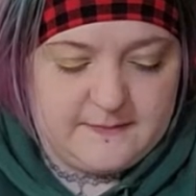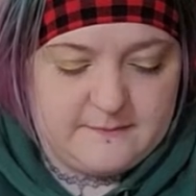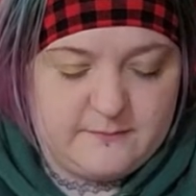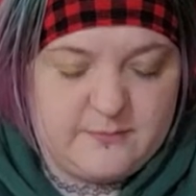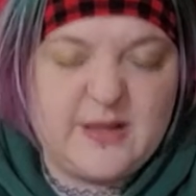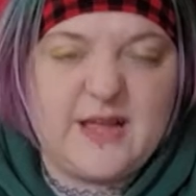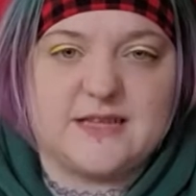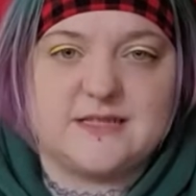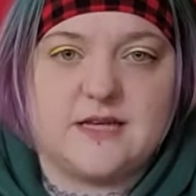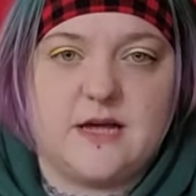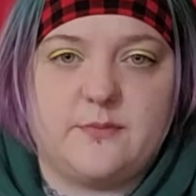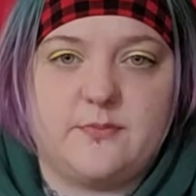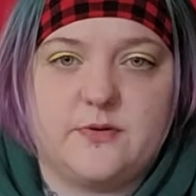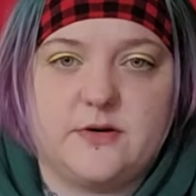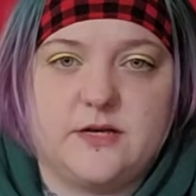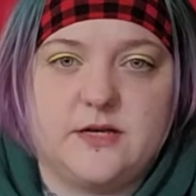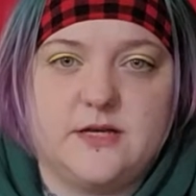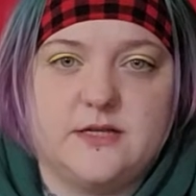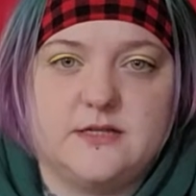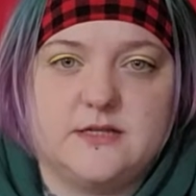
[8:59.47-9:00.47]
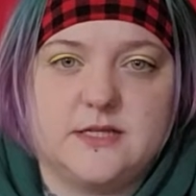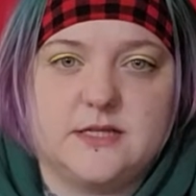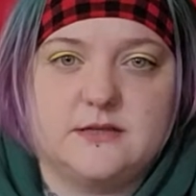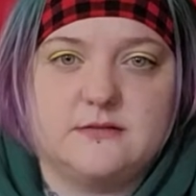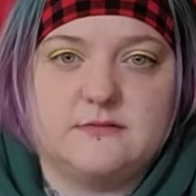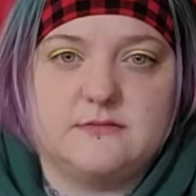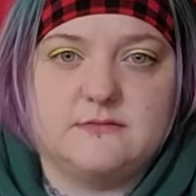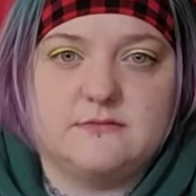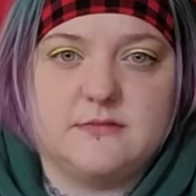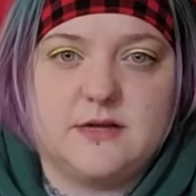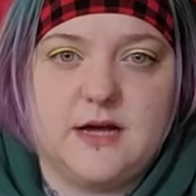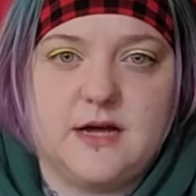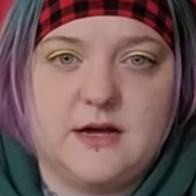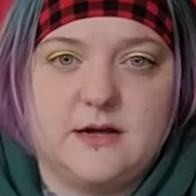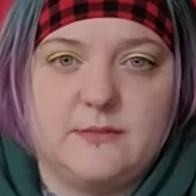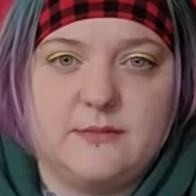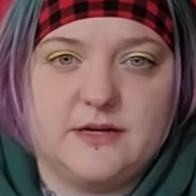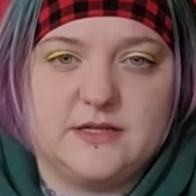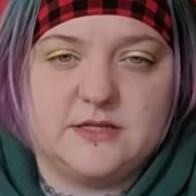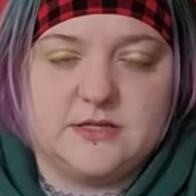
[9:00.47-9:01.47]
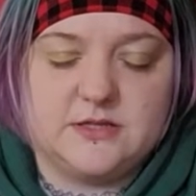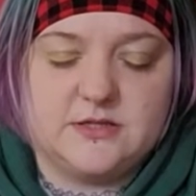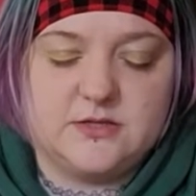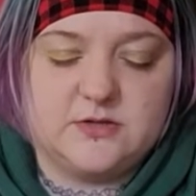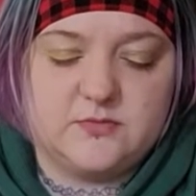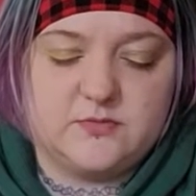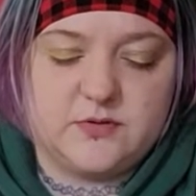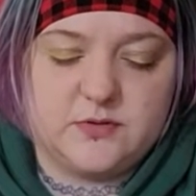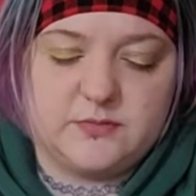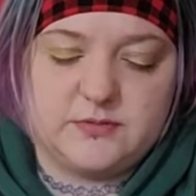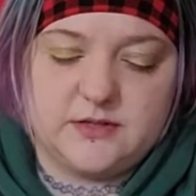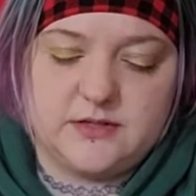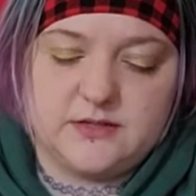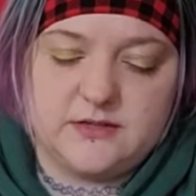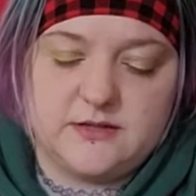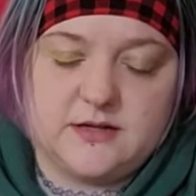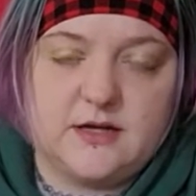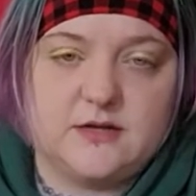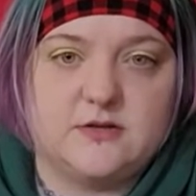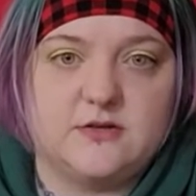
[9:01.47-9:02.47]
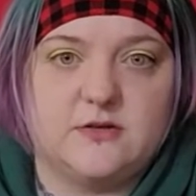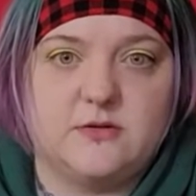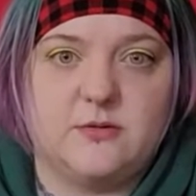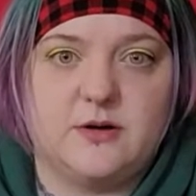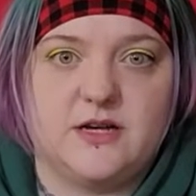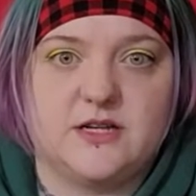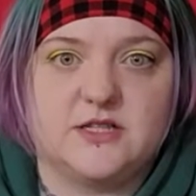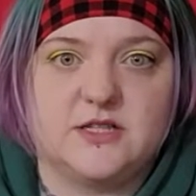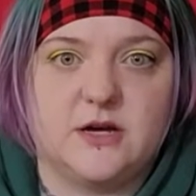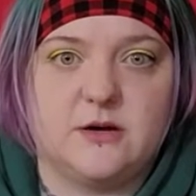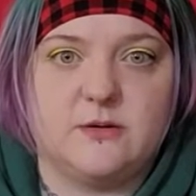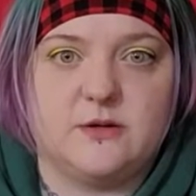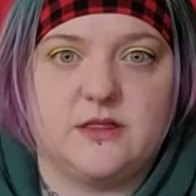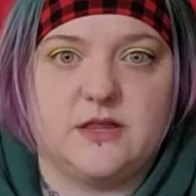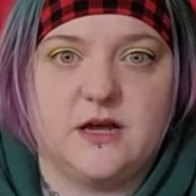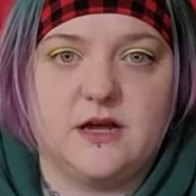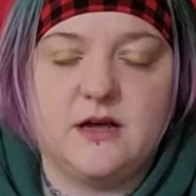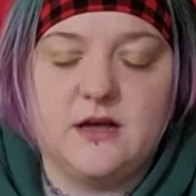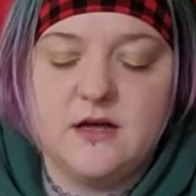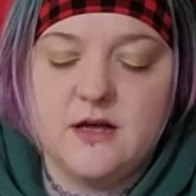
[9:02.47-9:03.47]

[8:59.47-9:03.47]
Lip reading: Plaits are pretty easy. I imagine you'll probably, I don't know why I shouted that.